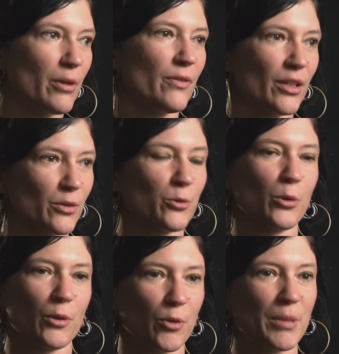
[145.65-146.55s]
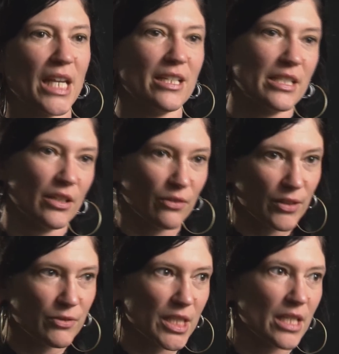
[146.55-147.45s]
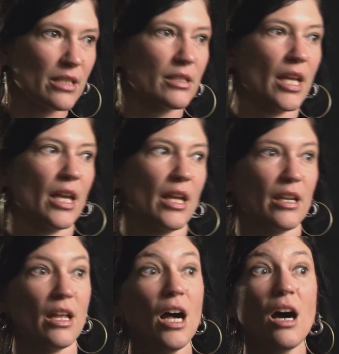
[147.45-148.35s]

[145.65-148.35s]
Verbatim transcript: we found a floor from the 1850s, and